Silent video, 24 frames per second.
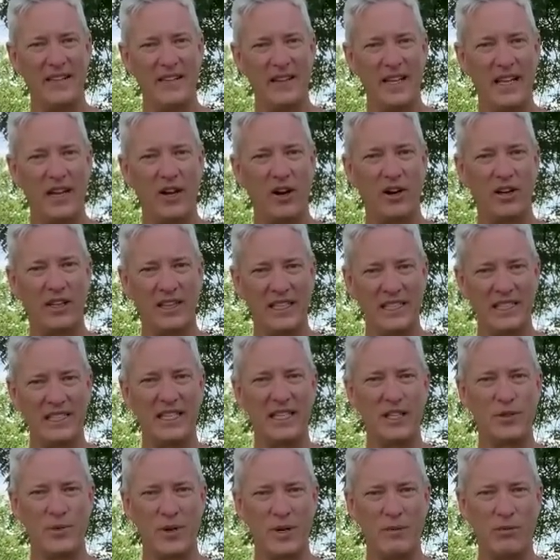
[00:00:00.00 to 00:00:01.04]
that are
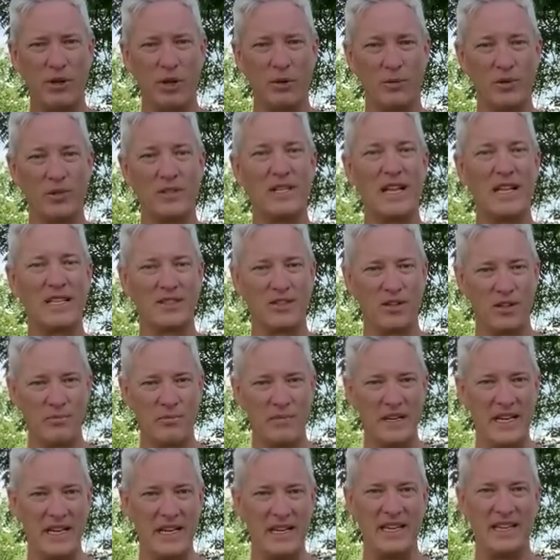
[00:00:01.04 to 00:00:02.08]
listed as rebloomers, that's going to
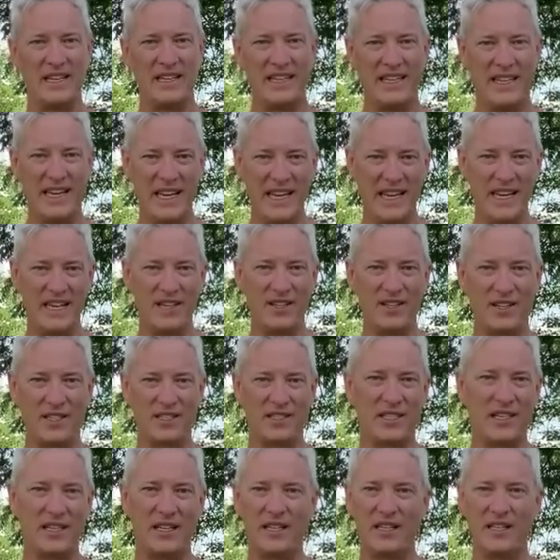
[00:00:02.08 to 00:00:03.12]
be key, because
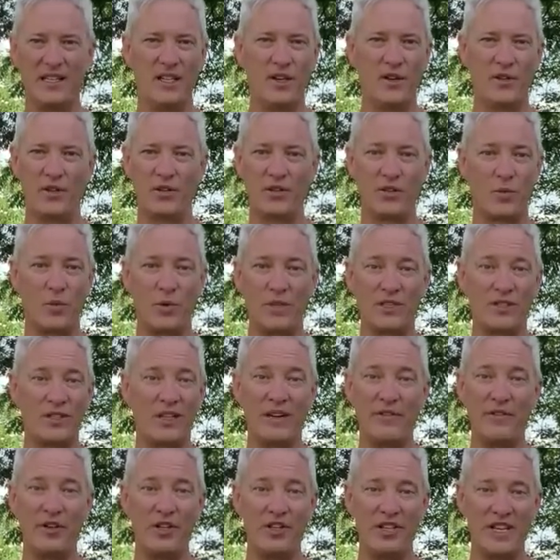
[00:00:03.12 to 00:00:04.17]
those are the ones going to
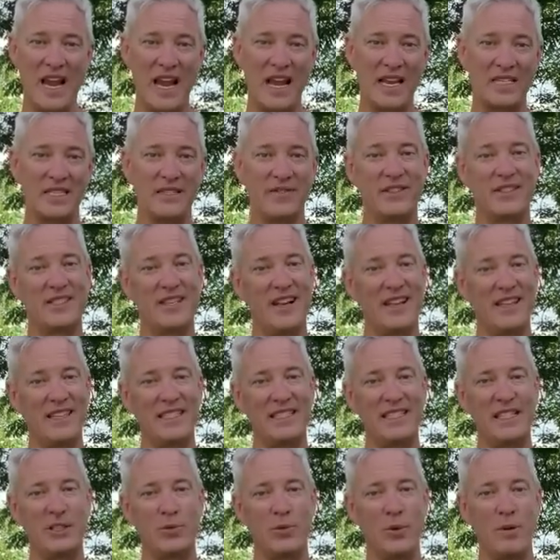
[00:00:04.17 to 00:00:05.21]
give you a chance. If it's not
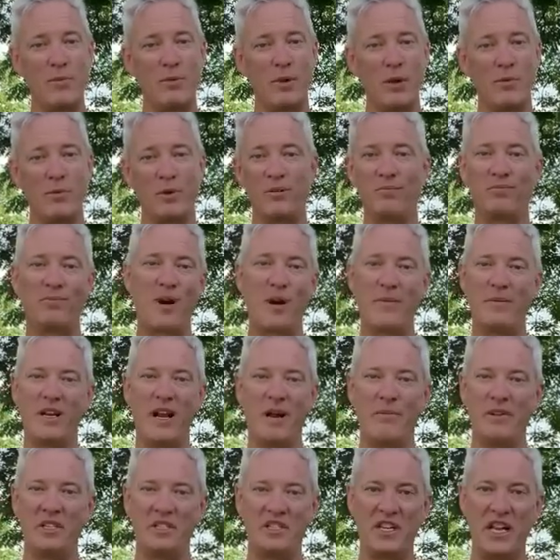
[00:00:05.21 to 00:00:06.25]
listed as a rebloomer, probably
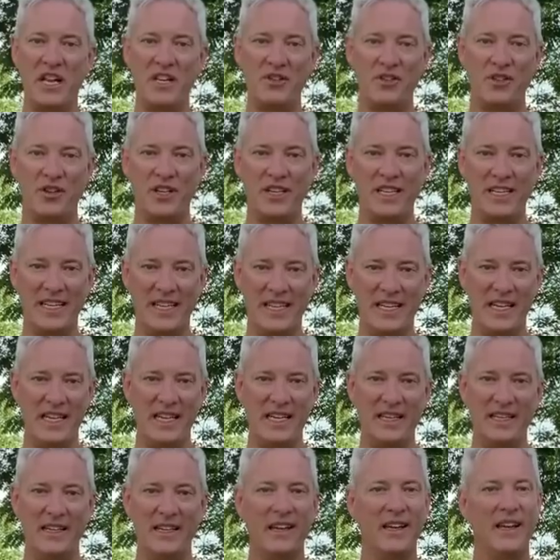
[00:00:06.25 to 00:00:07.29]
not much chance you're going to get
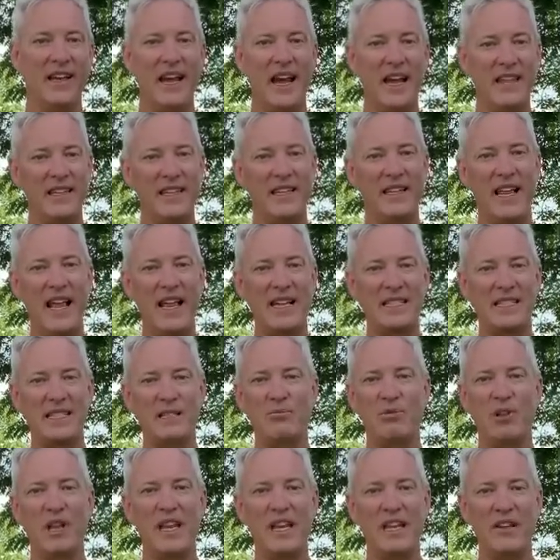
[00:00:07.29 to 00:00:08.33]
any. And then lastly,
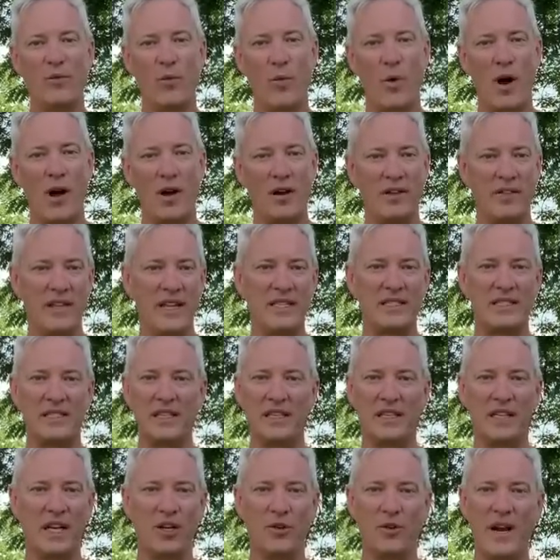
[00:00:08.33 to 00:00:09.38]
plenty of water. That's a
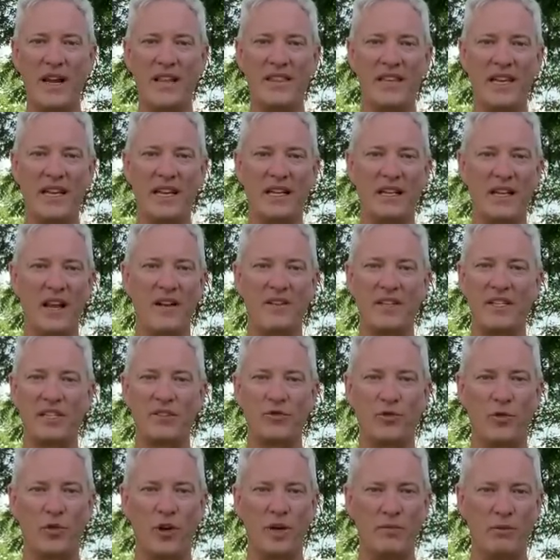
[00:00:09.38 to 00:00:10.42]
great thing, not just
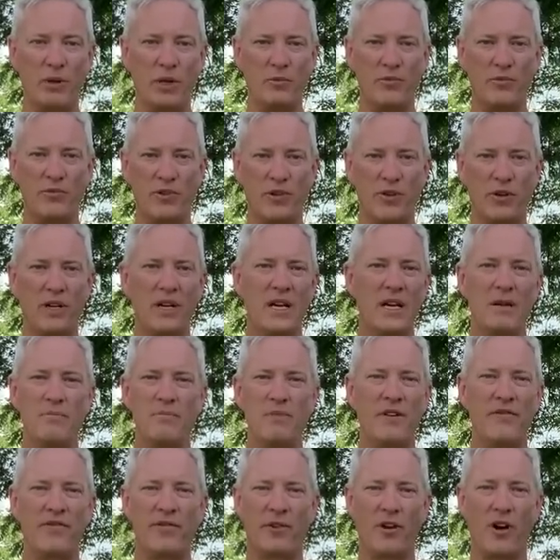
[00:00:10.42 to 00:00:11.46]
for rebloom,
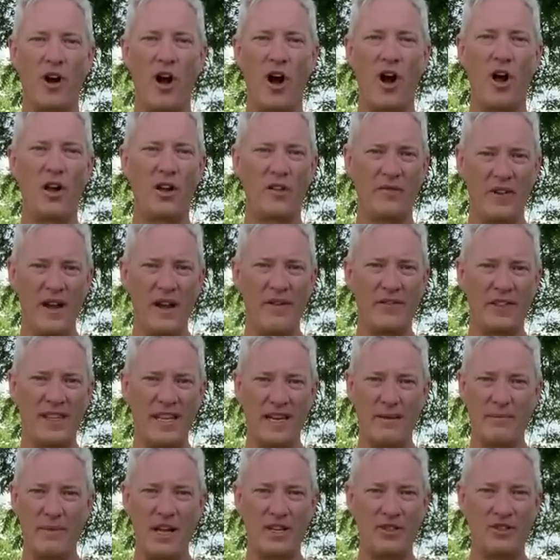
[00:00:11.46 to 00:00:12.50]
but for
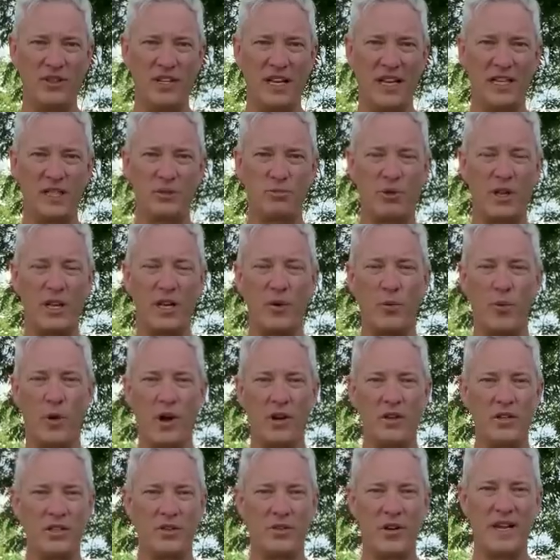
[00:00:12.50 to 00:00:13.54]
everything about your days. Plenty of
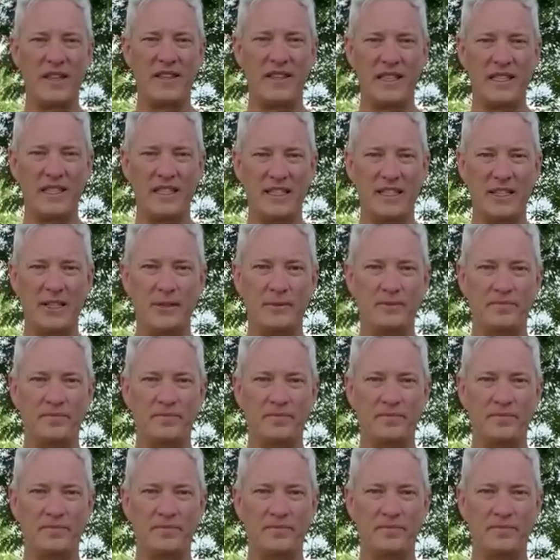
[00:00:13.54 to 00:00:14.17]
water is a great thing to do.